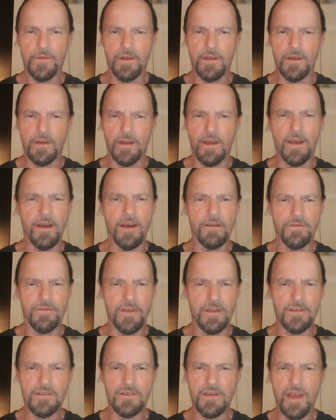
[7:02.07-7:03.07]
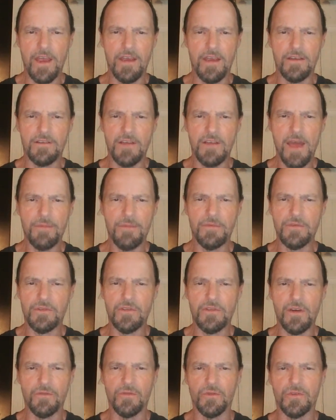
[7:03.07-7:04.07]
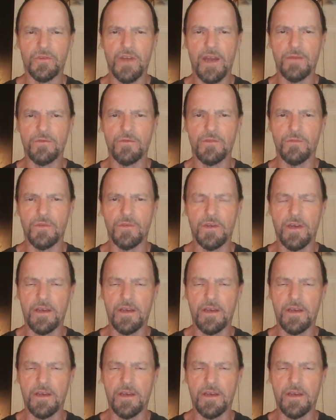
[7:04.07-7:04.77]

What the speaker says: And it's happened several times to me.